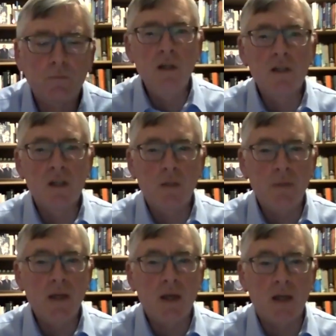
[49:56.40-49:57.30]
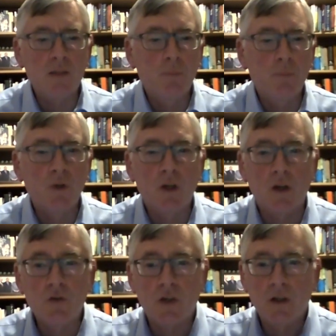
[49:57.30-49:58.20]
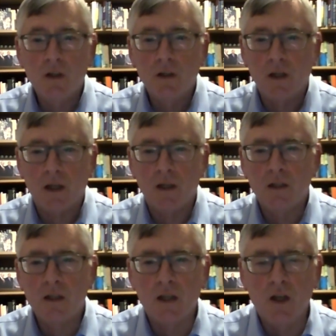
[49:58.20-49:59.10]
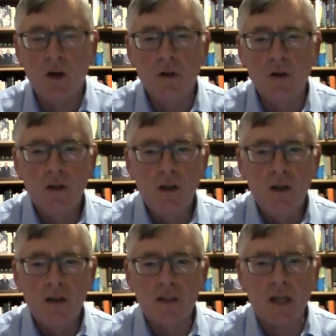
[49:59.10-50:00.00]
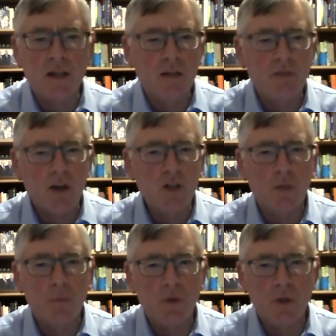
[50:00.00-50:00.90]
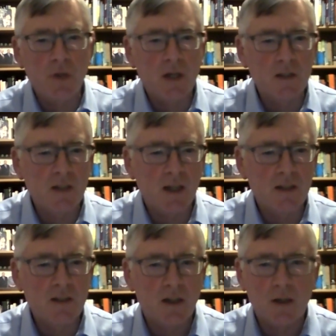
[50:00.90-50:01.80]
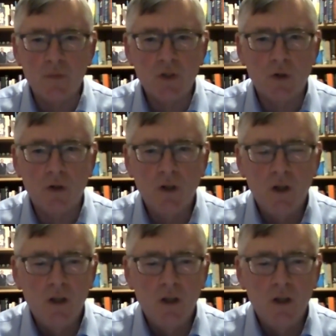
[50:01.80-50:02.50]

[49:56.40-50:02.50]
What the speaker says: is a big and important country, and it has a long-standing friendship with the United States, and I'm sure